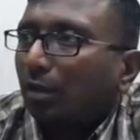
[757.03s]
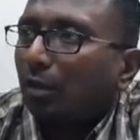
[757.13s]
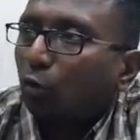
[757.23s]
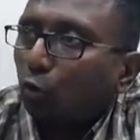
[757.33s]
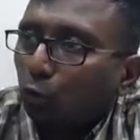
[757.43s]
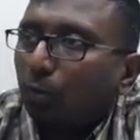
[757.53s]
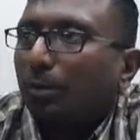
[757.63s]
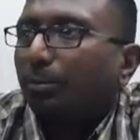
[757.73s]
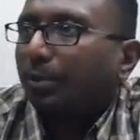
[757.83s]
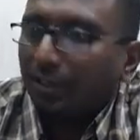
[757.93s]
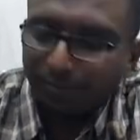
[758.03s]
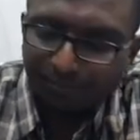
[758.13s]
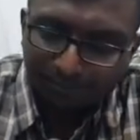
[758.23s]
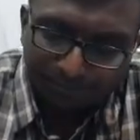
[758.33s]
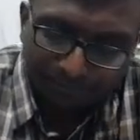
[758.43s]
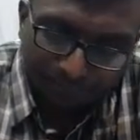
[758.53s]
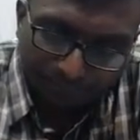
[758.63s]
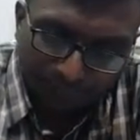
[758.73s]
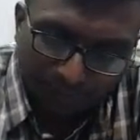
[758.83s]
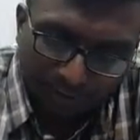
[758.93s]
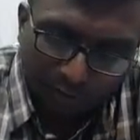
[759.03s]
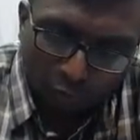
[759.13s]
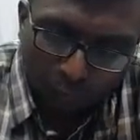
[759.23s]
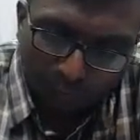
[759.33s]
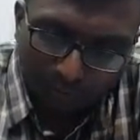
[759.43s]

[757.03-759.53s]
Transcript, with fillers: a group company, a group